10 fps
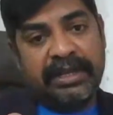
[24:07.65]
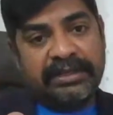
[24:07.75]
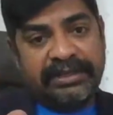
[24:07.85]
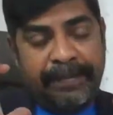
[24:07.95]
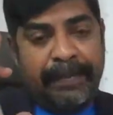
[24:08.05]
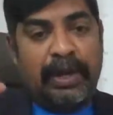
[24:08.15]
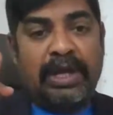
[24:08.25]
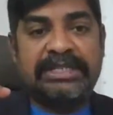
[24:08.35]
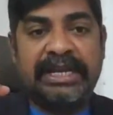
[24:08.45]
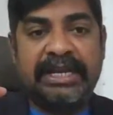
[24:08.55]
Simple
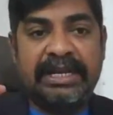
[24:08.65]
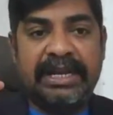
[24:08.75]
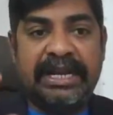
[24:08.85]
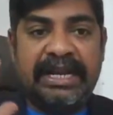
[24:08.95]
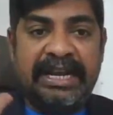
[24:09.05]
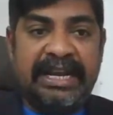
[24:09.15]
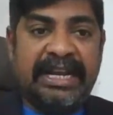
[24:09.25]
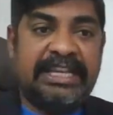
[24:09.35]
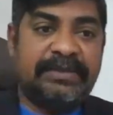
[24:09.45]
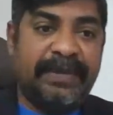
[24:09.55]
logic,
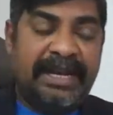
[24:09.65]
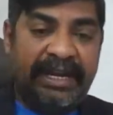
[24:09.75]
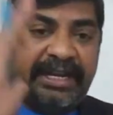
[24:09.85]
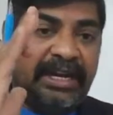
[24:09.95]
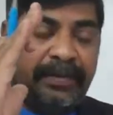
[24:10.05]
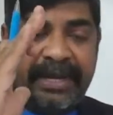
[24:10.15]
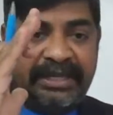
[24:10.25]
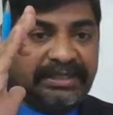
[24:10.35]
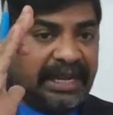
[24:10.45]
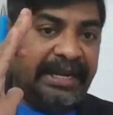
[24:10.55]
data is being entered
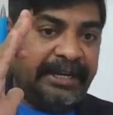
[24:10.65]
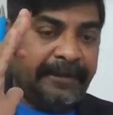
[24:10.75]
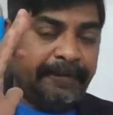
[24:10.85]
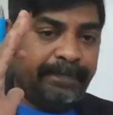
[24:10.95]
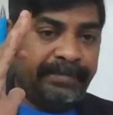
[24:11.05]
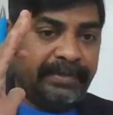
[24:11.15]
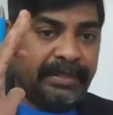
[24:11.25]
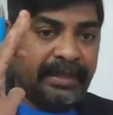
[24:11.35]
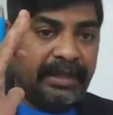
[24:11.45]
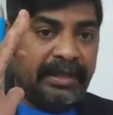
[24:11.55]
by site,
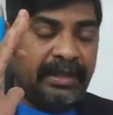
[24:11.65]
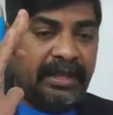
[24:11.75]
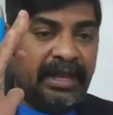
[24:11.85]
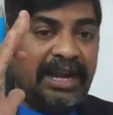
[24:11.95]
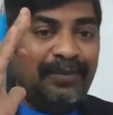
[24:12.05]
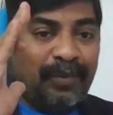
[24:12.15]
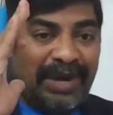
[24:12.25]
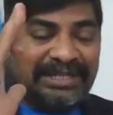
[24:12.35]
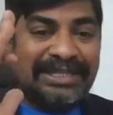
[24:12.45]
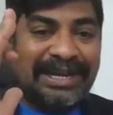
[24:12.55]
and
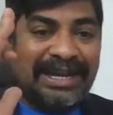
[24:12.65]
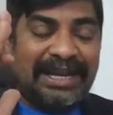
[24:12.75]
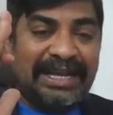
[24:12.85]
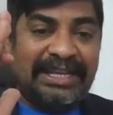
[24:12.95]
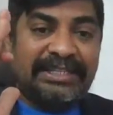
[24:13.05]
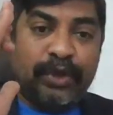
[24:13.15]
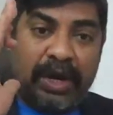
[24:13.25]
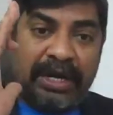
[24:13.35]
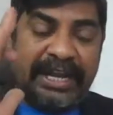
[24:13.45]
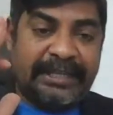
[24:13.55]
once the data is
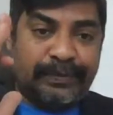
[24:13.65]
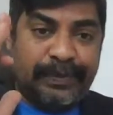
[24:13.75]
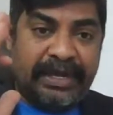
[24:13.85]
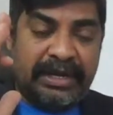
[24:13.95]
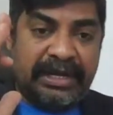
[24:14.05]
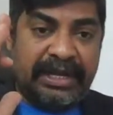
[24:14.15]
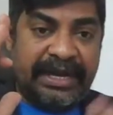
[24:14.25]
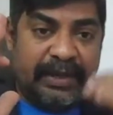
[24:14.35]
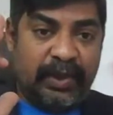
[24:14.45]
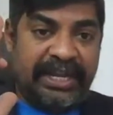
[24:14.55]
not as per
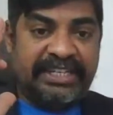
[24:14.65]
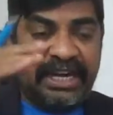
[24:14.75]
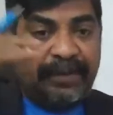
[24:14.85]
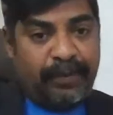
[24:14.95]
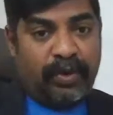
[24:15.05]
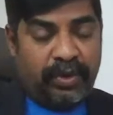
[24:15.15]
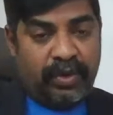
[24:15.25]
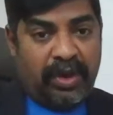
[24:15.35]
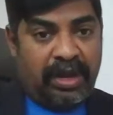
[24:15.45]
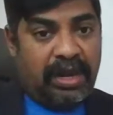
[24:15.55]
regulation and
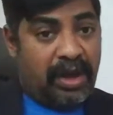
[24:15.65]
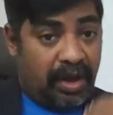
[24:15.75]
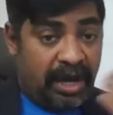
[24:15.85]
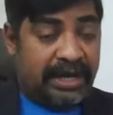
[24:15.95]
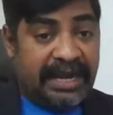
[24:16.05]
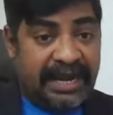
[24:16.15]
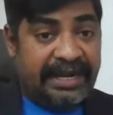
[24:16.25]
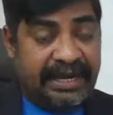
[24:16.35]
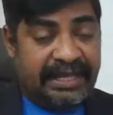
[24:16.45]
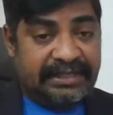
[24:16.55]
protocol or
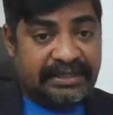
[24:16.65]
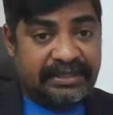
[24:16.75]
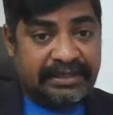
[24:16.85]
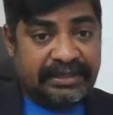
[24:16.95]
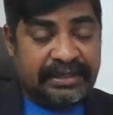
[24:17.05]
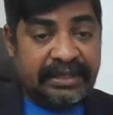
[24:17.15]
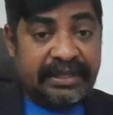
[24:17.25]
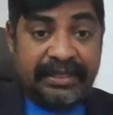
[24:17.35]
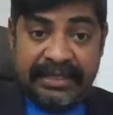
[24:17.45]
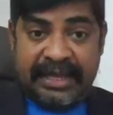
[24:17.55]
guidelines,
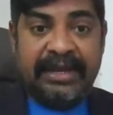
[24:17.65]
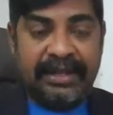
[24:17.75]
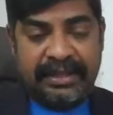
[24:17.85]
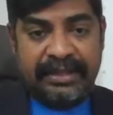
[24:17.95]
then